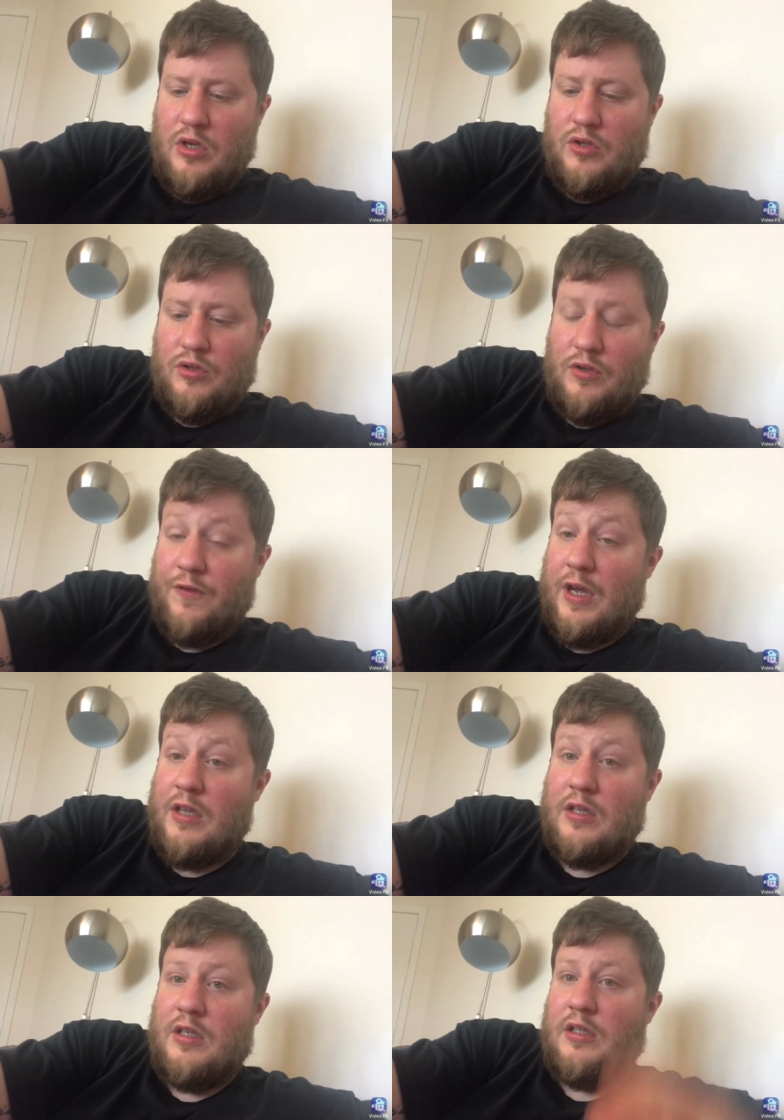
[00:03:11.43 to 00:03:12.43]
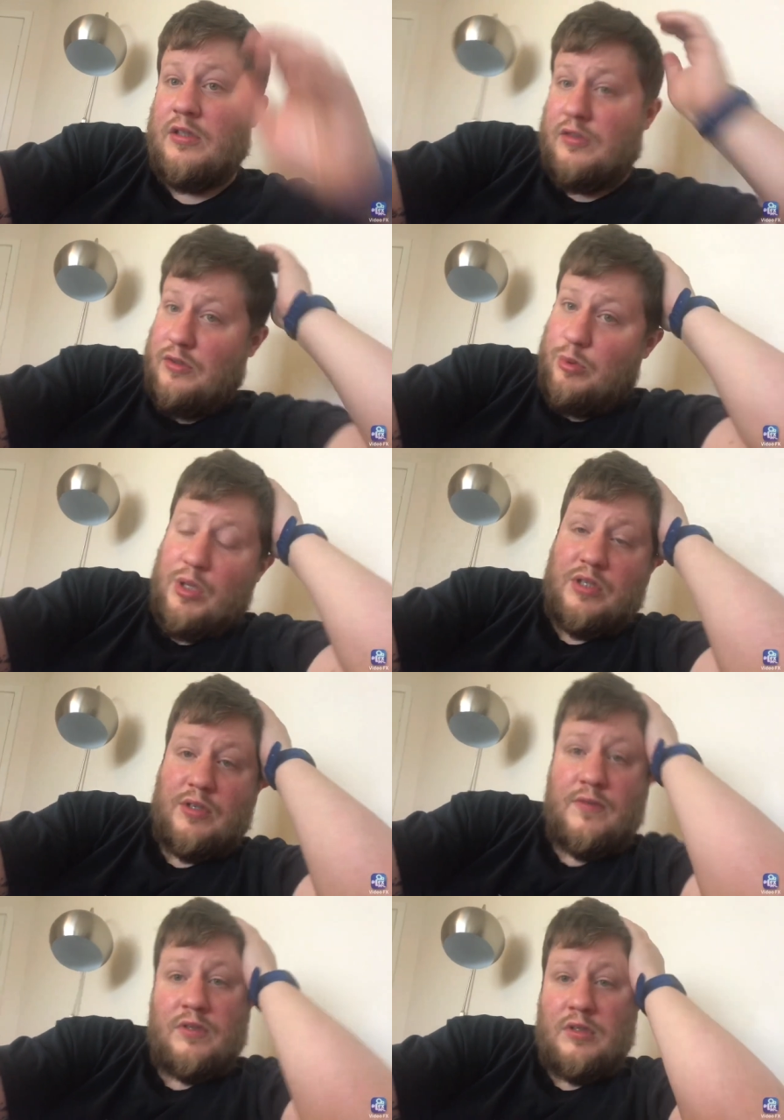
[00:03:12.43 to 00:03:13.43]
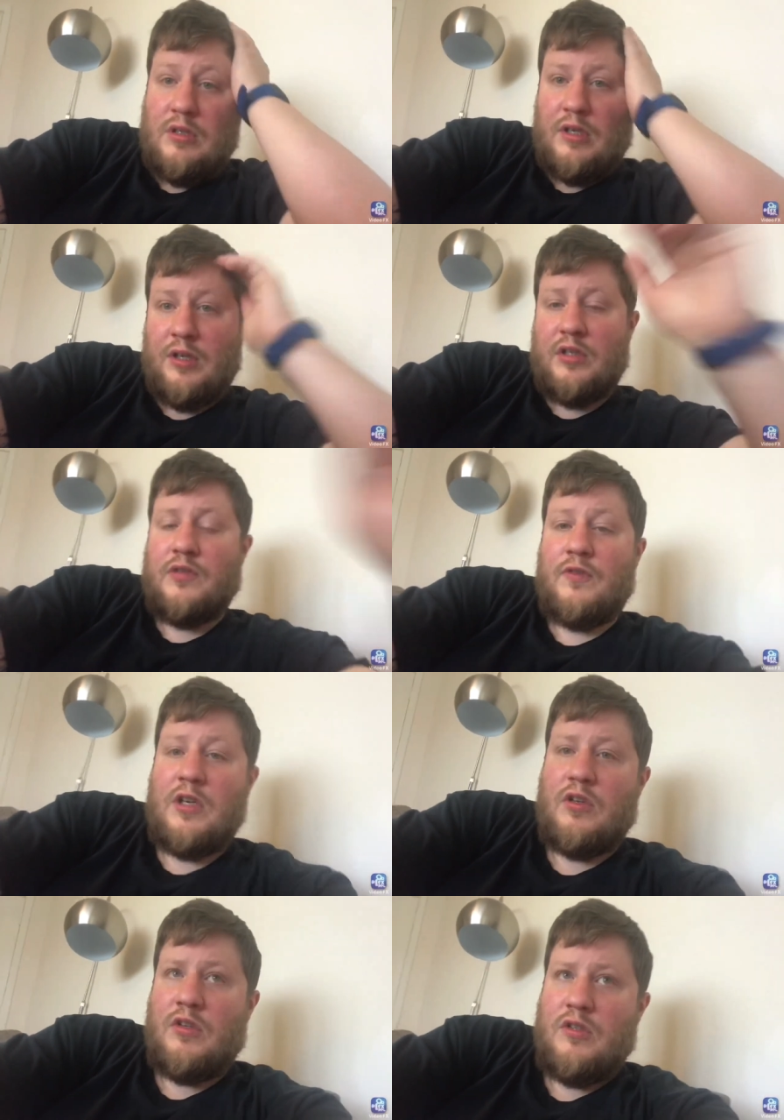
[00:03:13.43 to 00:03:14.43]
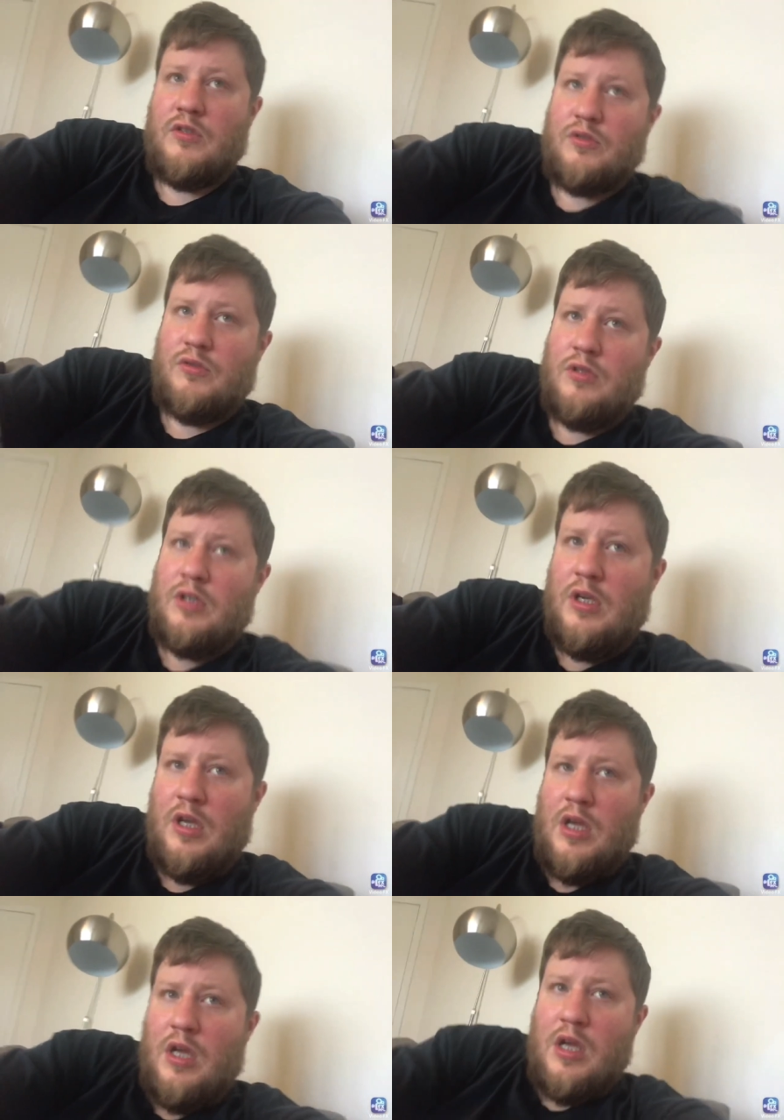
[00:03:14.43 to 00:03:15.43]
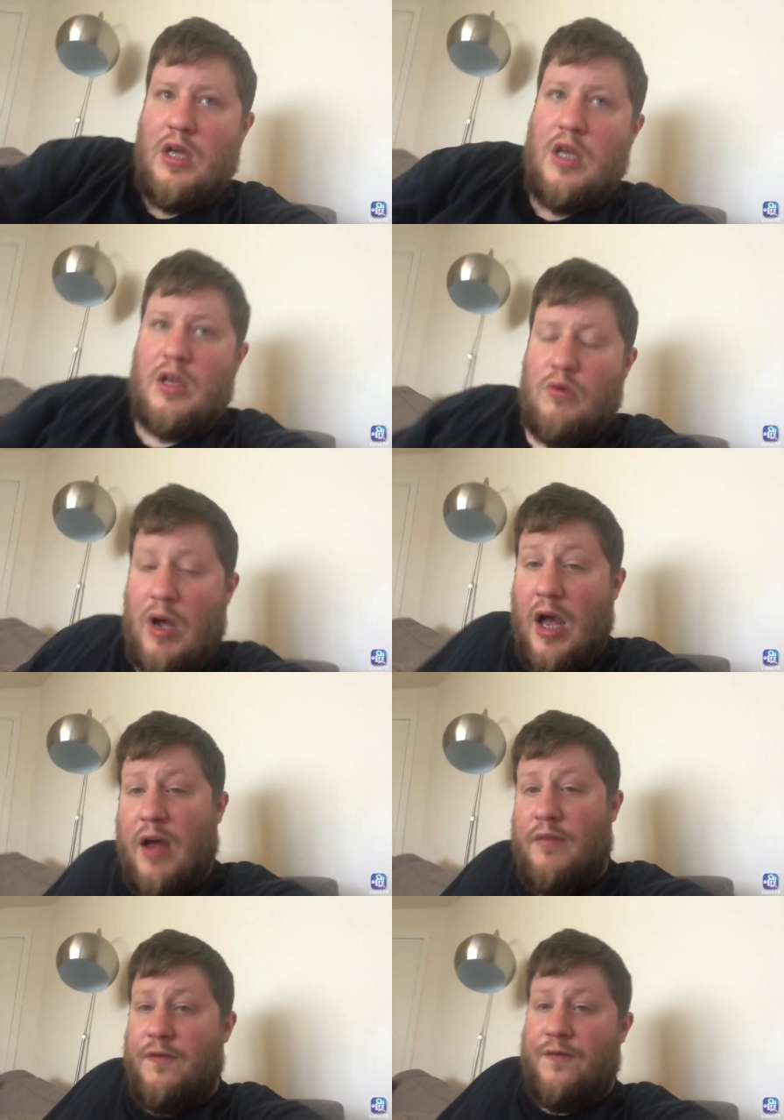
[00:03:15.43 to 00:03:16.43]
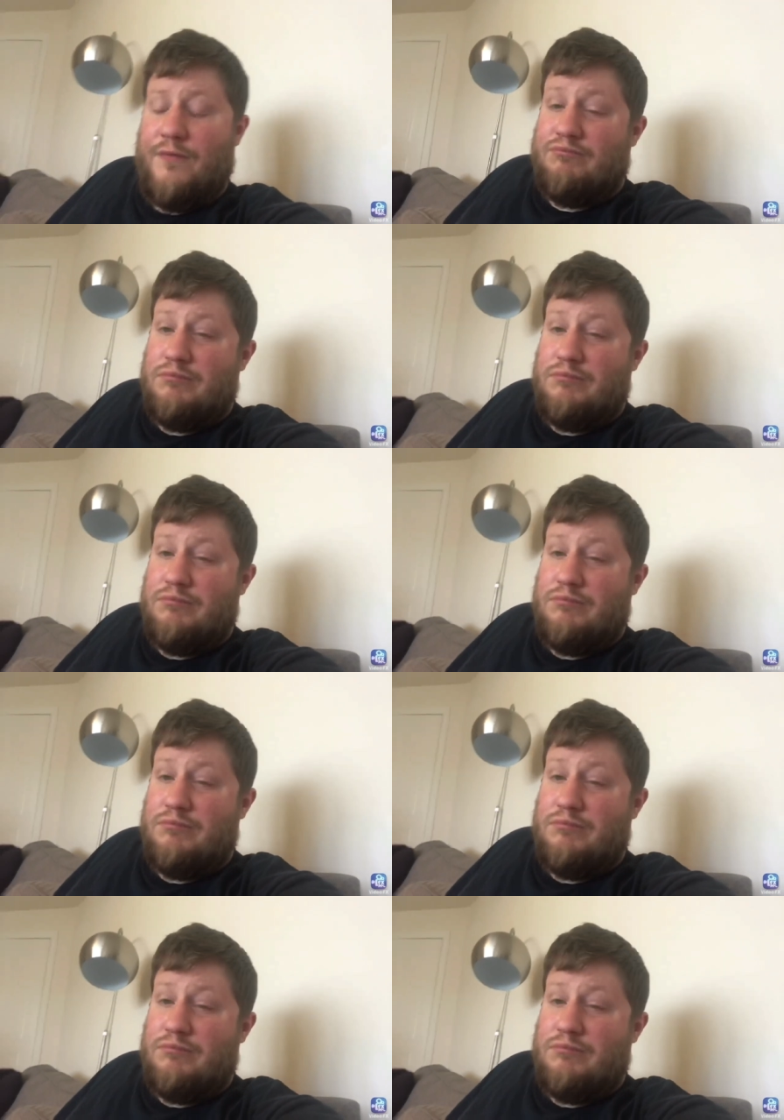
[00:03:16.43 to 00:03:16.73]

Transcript: So the fact that he's 27, I think, is very good. So he'll have,